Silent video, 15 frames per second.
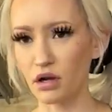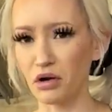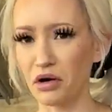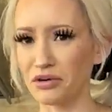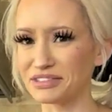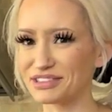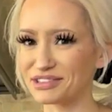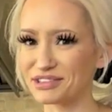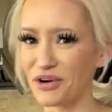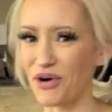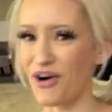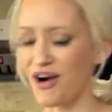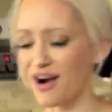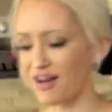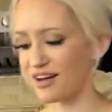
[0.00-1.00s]
Oh, it's
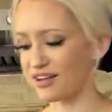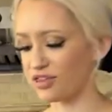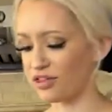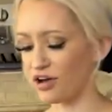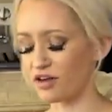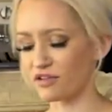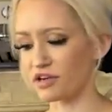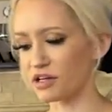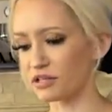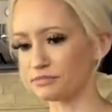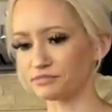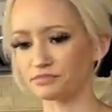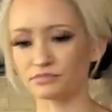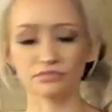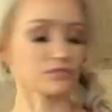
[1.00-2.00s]
so hot. I love
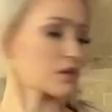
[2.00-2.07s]
it.